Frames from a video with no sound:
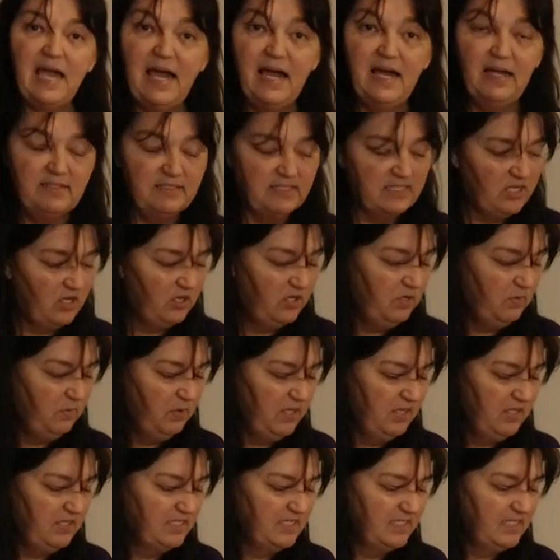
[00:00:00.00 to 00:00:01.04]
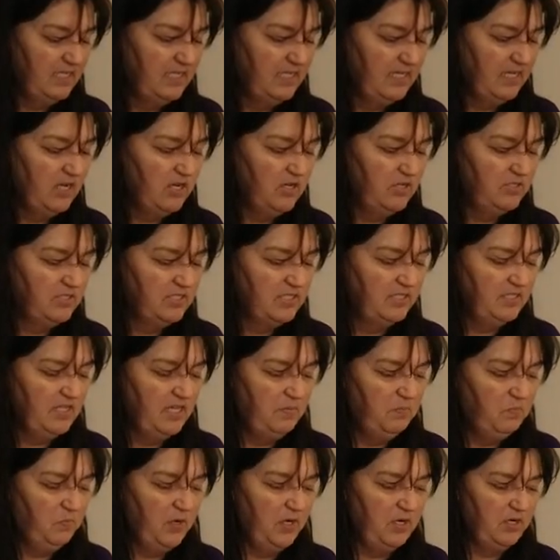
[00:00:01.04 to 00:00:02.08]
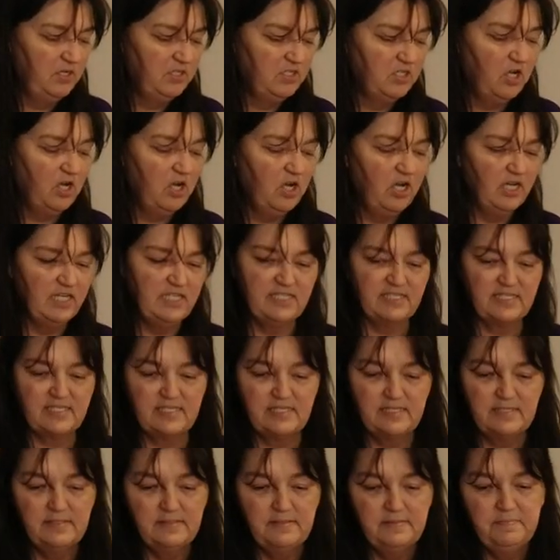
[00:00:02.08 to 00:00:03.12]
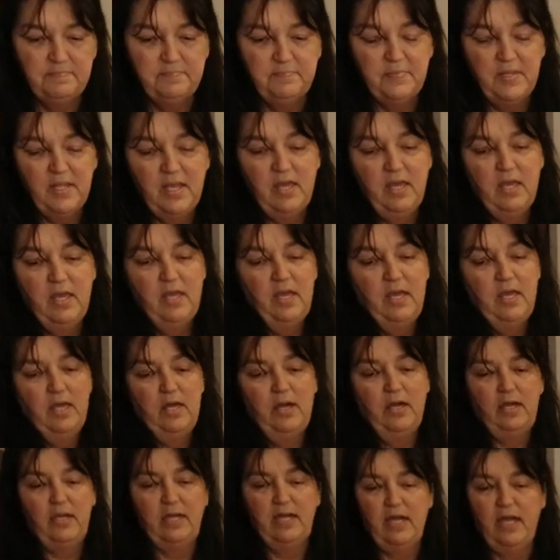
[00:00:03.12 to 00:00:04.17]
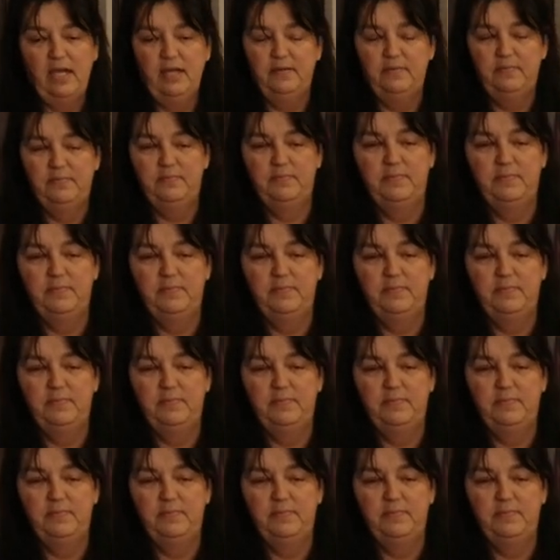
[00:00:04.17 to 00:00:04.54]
it out and tell you where this thing goes and then when it dies. Okay,